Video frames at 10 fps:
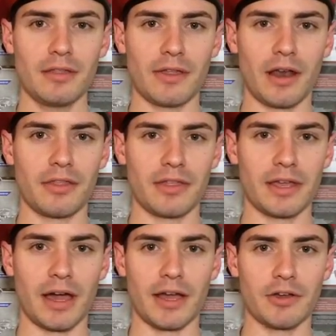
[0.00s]
that I
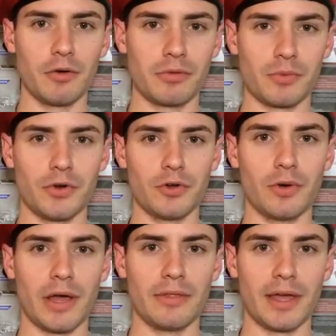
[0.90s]
think I go
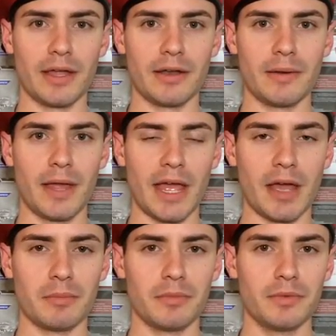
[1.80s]
through and then
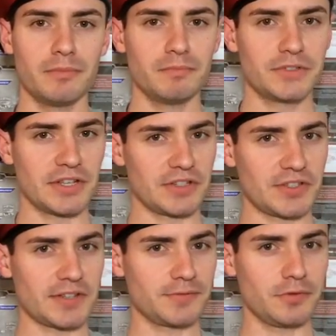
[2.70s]
am
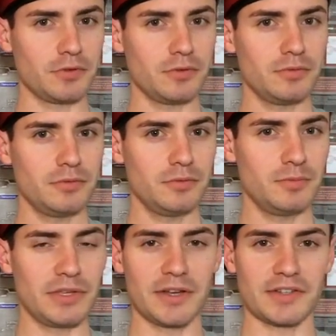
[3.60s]
successful
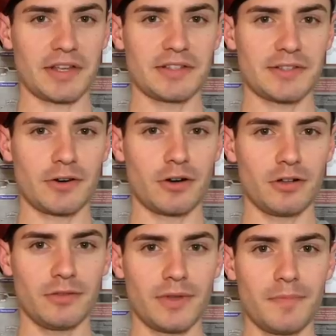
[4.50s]
because I consider
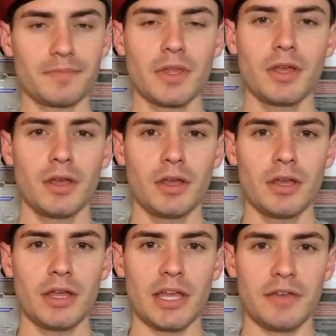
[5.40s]
all of them.
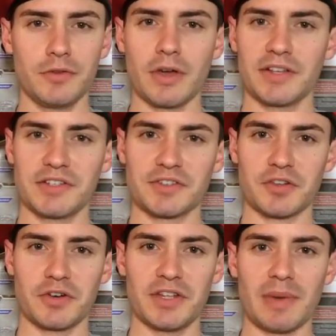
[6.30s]
If you guys
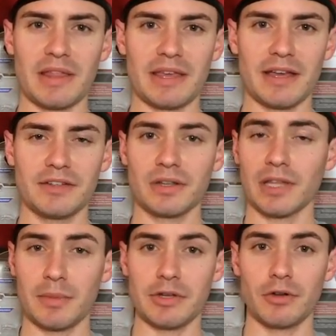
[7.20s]
disagree by the end,
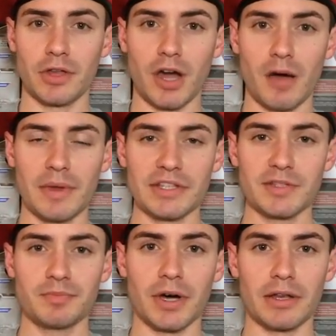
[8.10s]
let me know in the
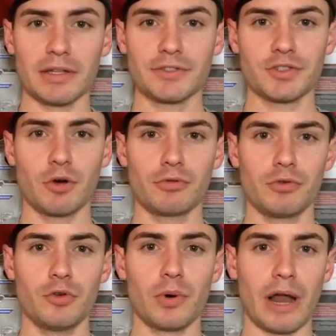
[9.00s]
comments, but let's go
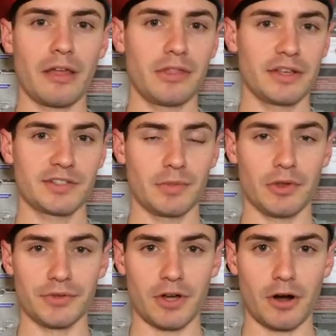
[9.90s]
through what I think some of
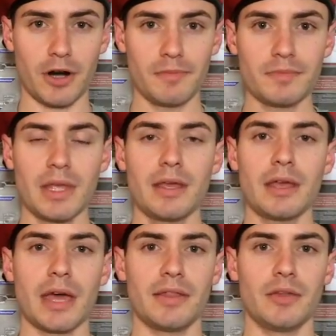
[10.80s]
those are,
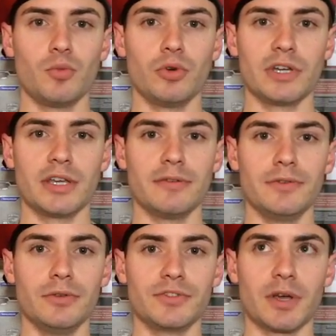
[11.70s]
and then we'll give
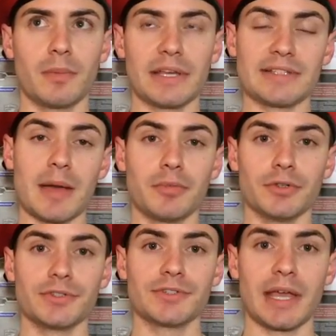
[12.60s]
you some
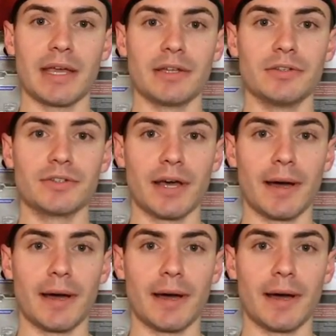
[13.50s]
examples and